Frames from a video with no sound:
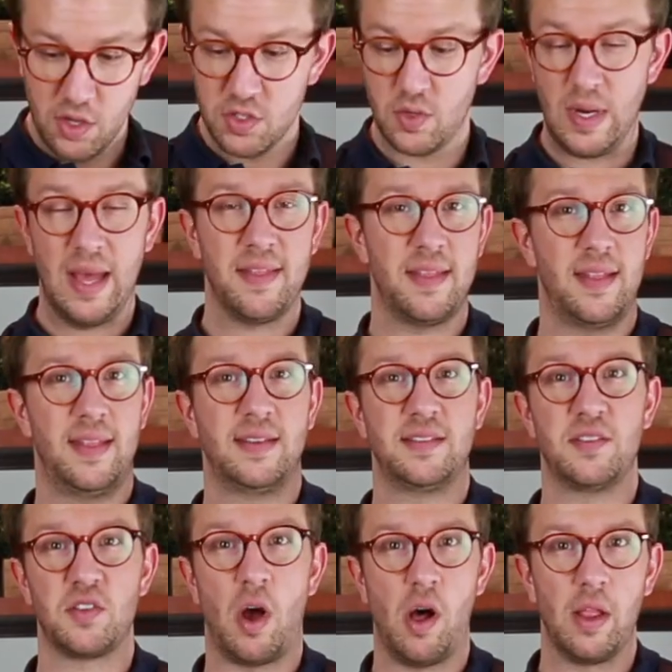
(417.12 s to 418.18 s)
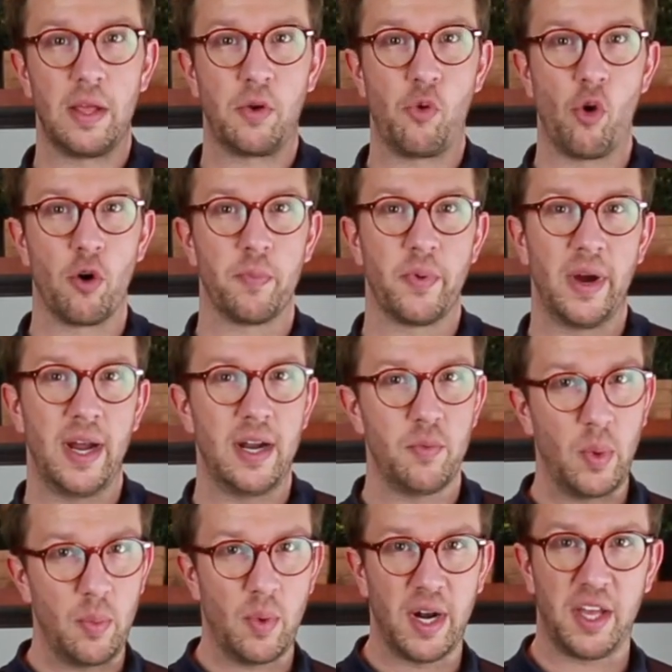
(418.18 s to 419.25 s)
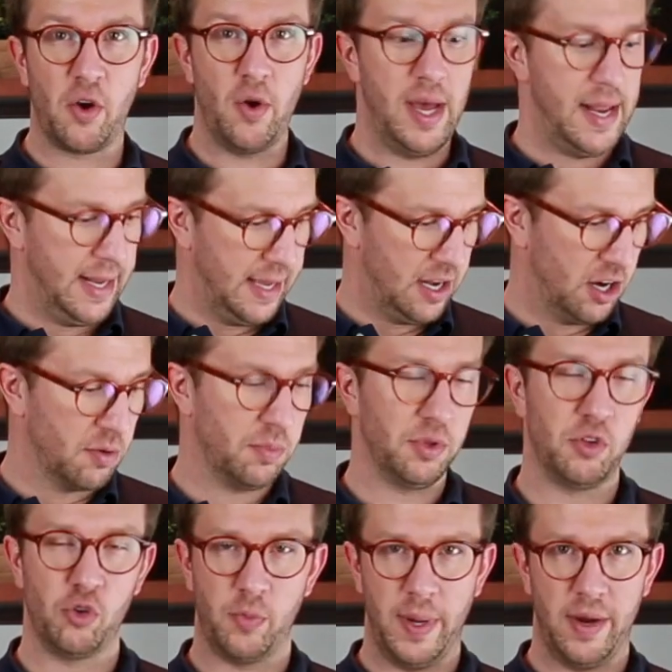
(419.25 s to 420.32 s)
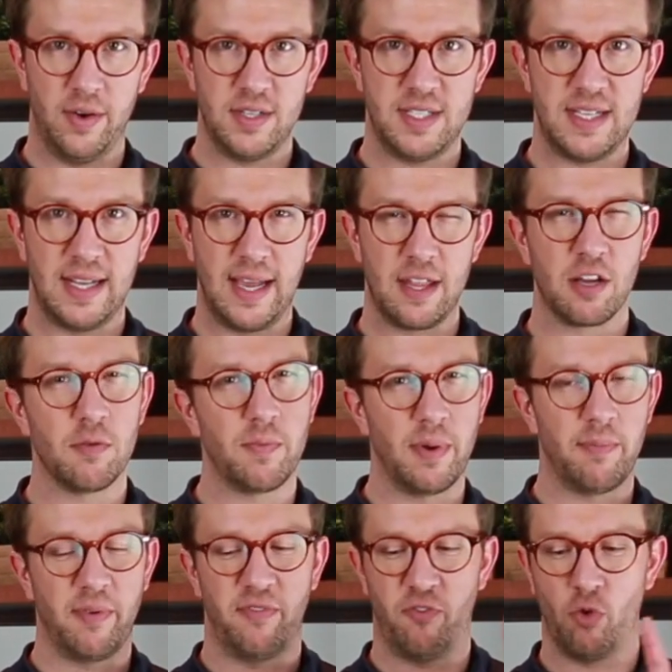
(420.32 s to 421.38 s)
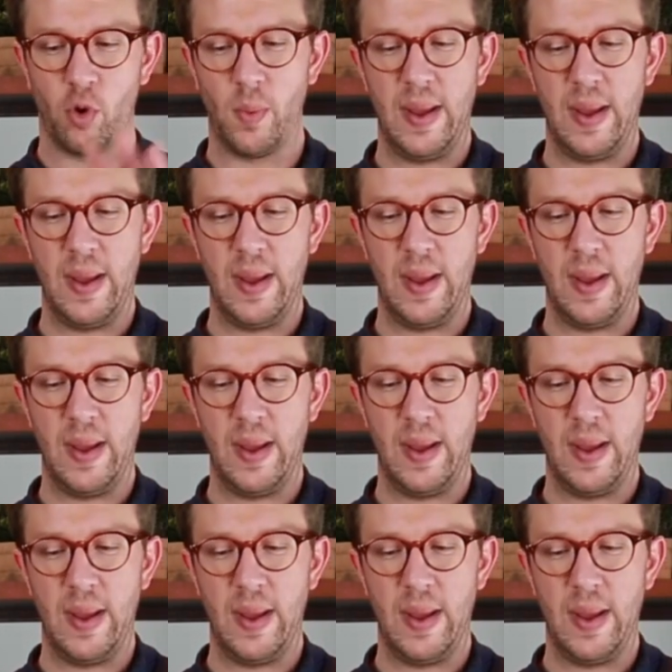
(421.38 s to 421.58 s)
So now that this is all incorporated, we want to go ahead and get our blueberries together, but before